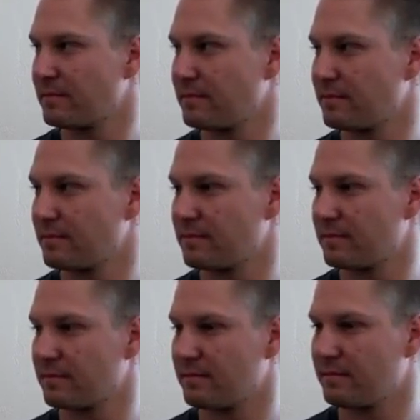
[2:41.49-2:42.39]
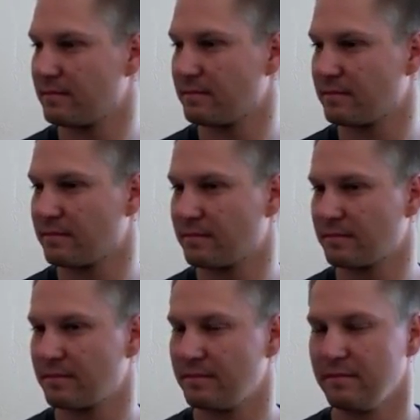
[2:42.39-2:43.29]

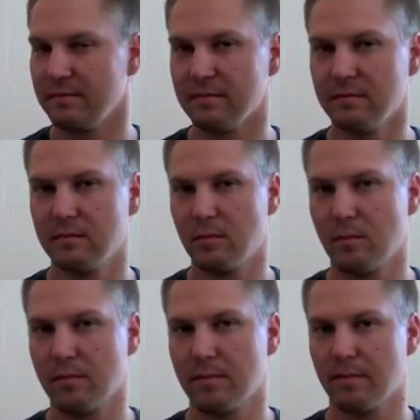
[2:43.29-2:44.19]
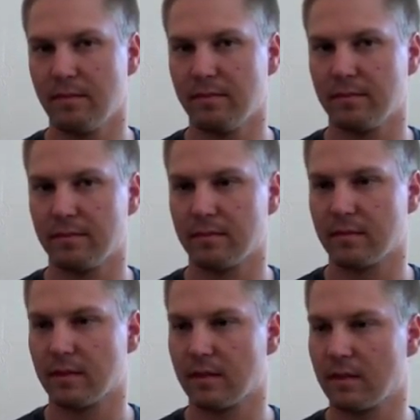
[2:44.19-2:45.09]

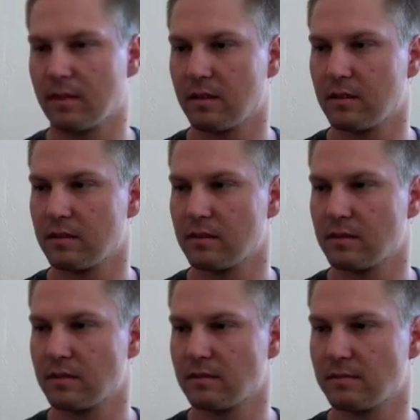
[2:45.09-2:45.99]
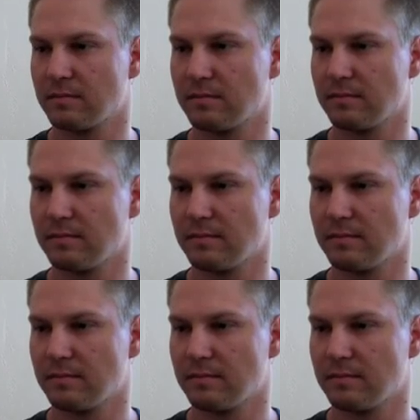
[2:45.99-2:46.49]
No words are spoken by the person on screen.